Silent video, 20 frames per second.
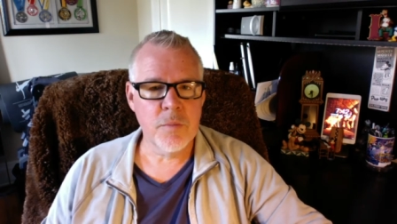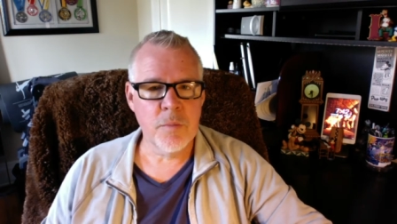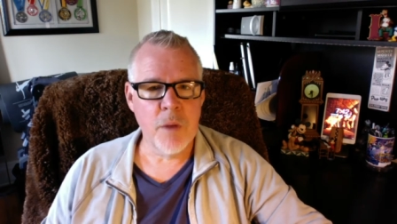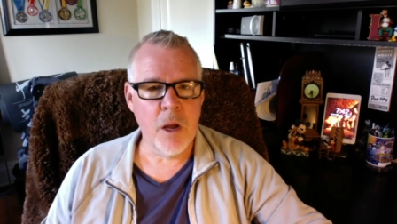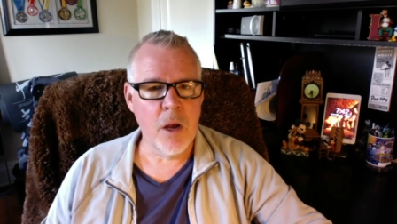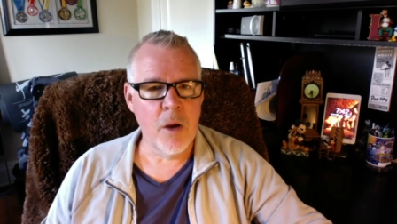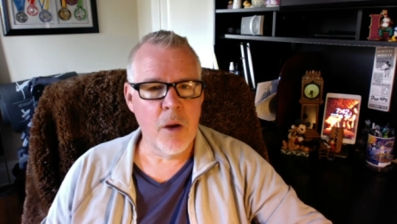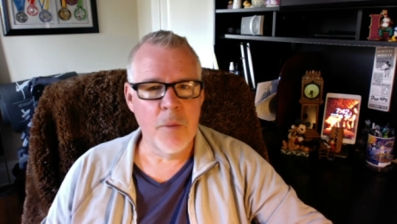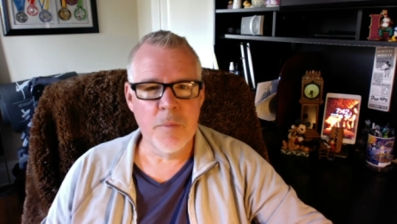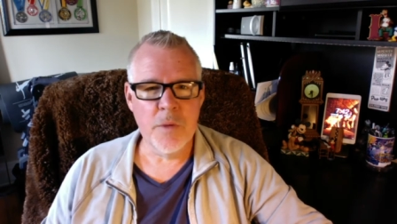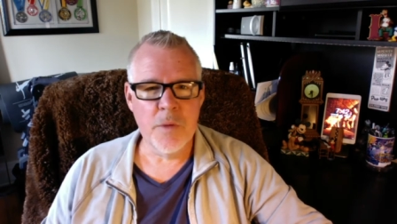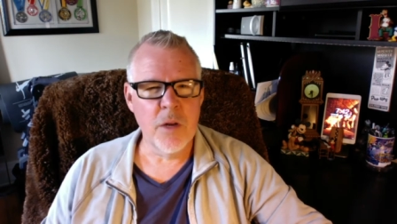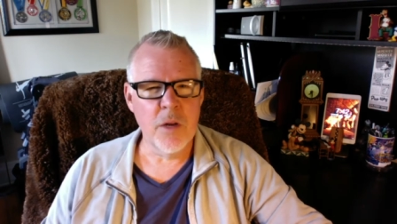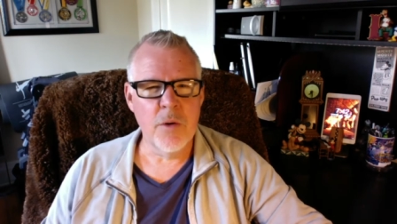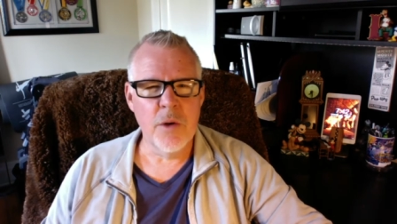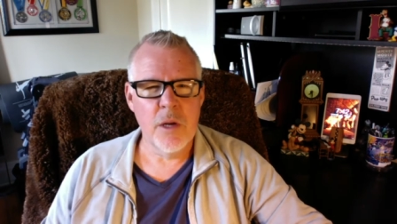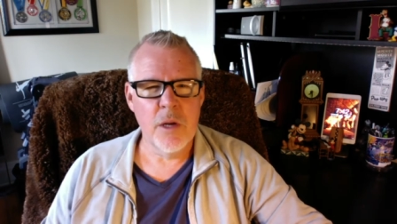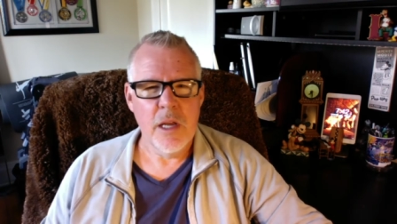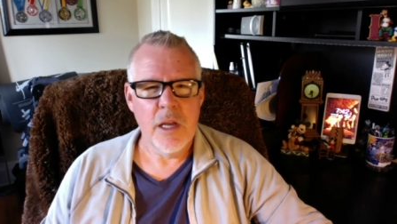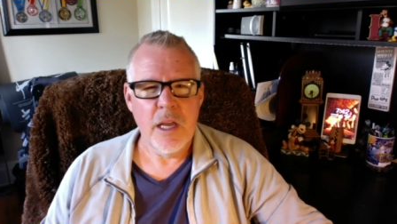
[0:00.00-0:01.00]
Um, you know,
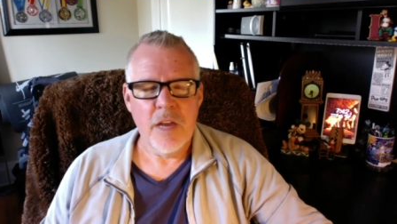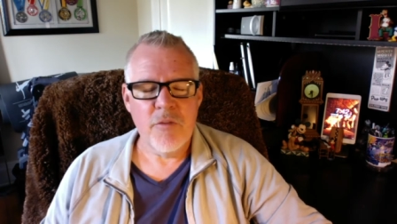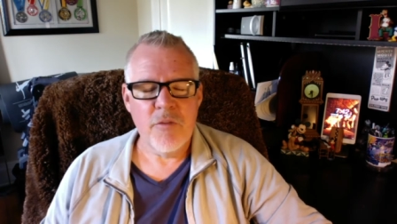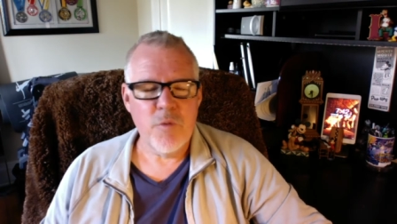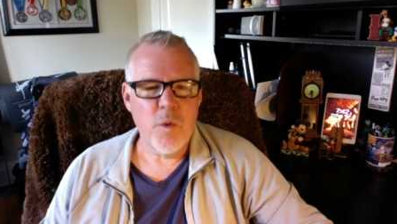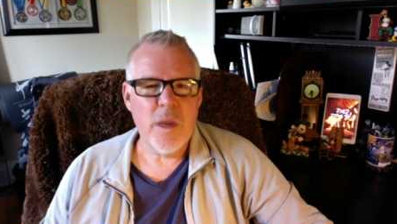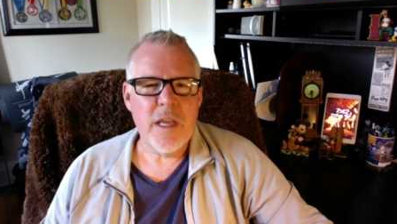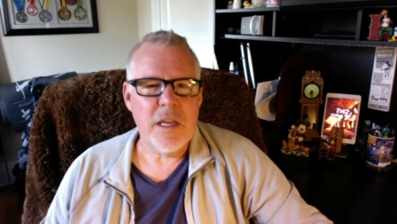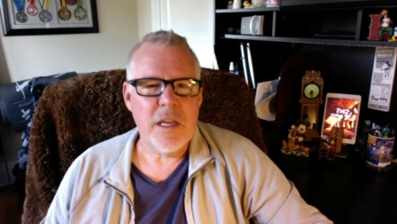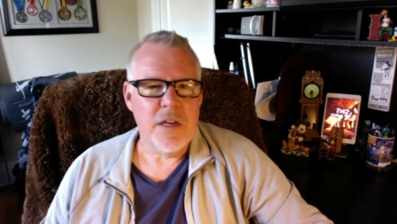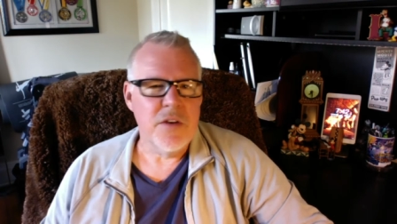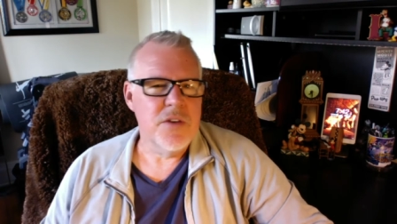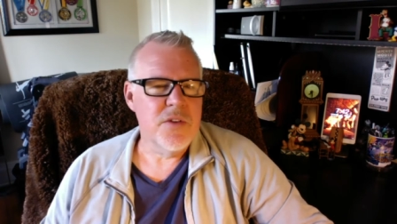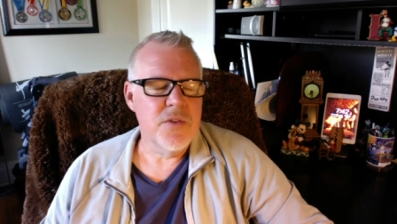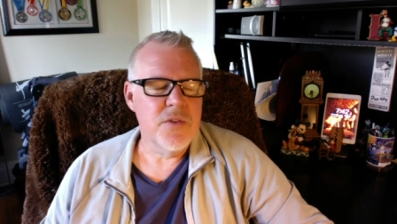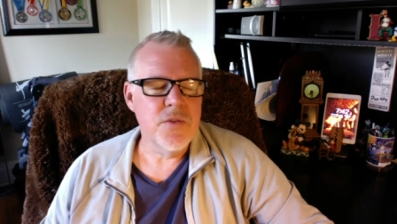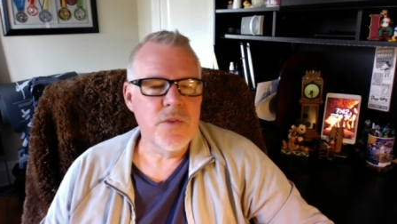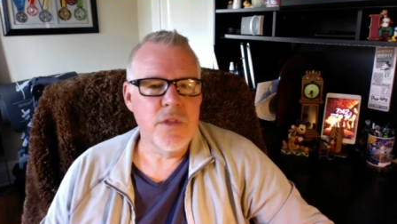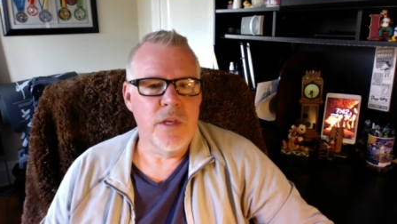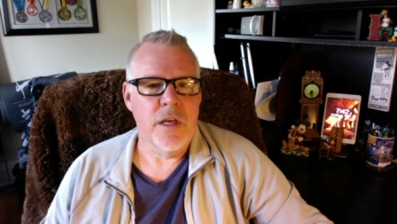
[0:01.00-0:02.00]
if we can
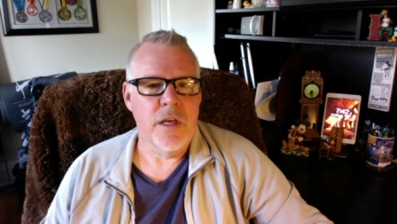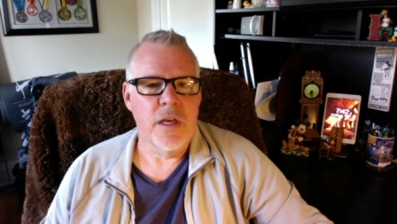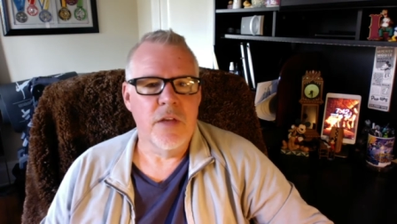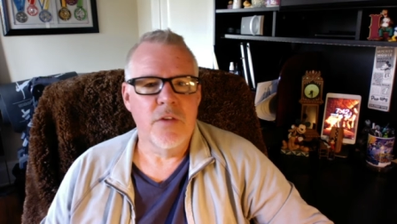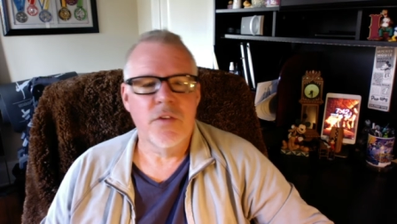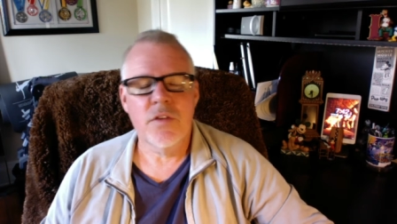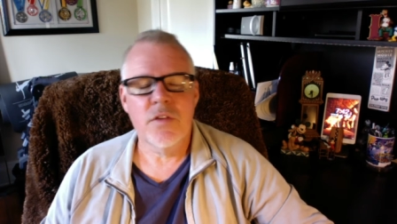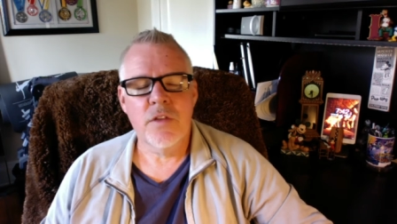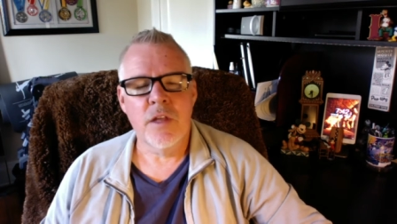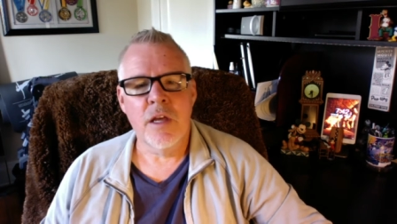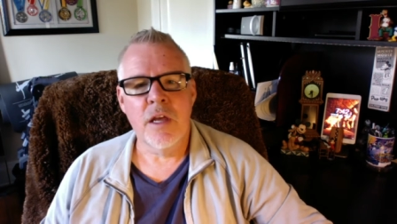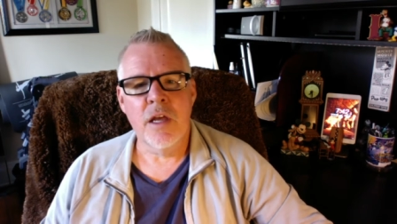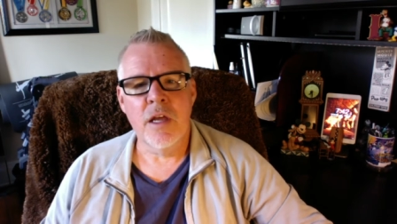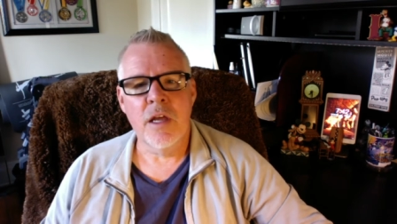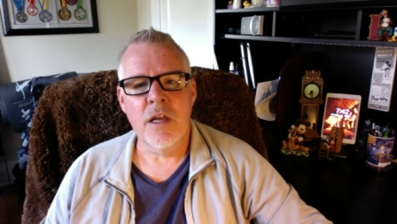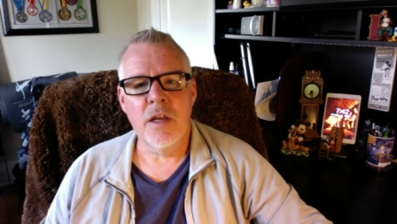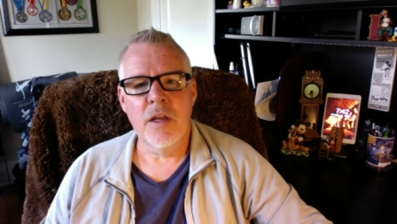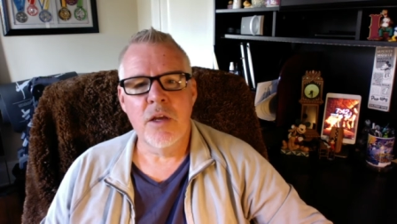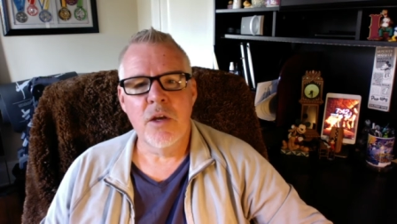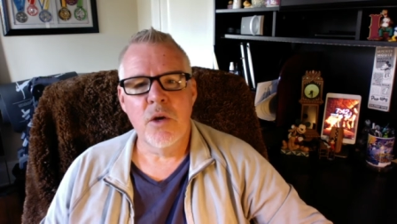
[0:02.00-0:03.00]
do this,
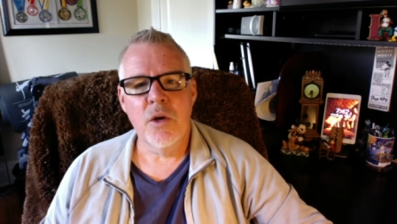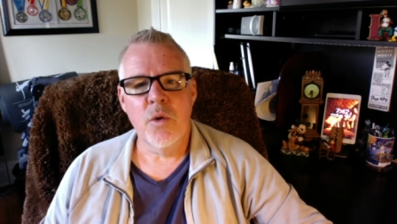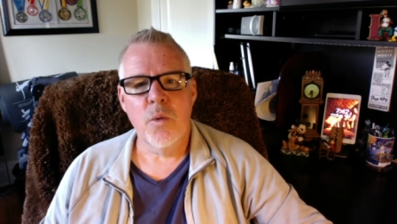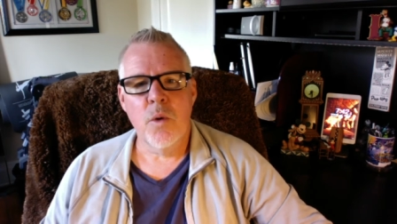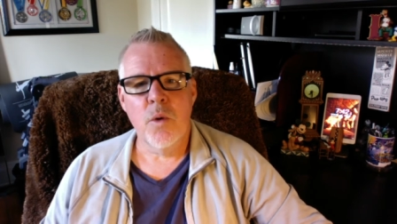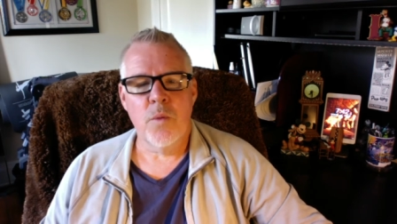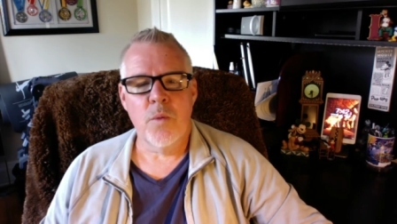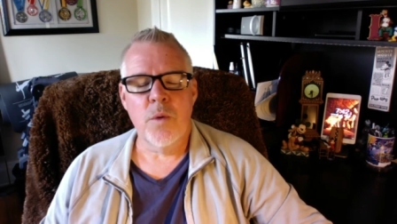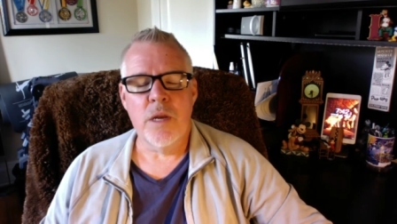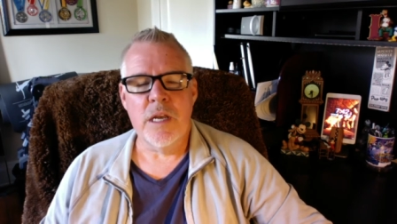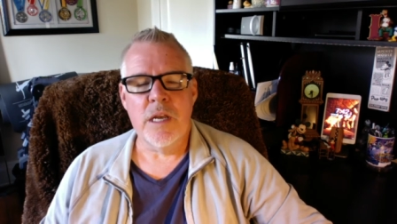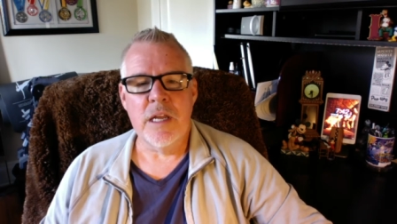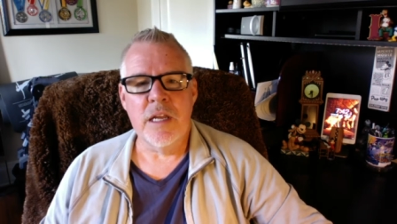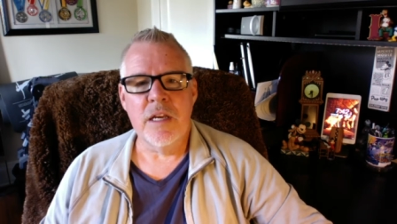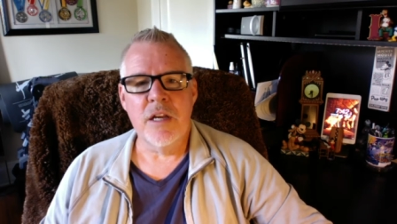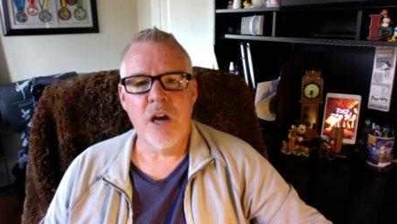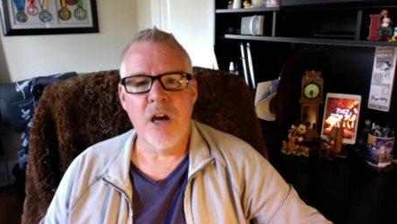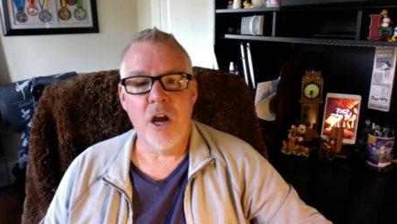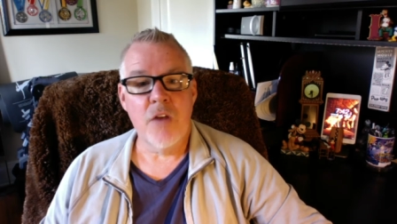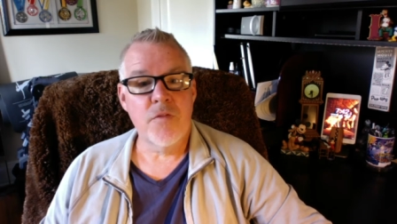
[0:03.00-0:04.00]
then what do we need
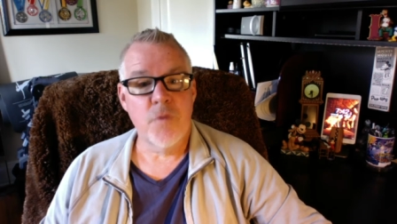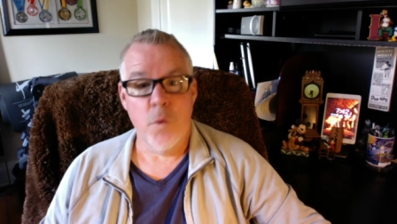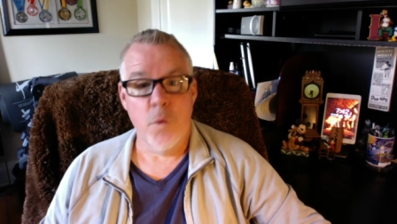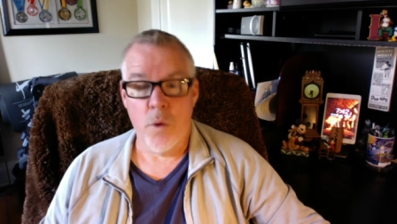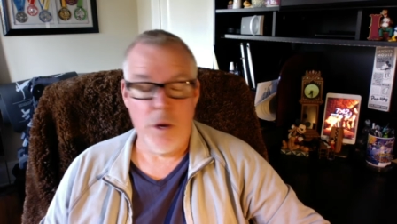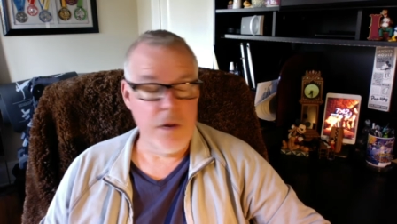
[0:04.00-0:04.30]
God for?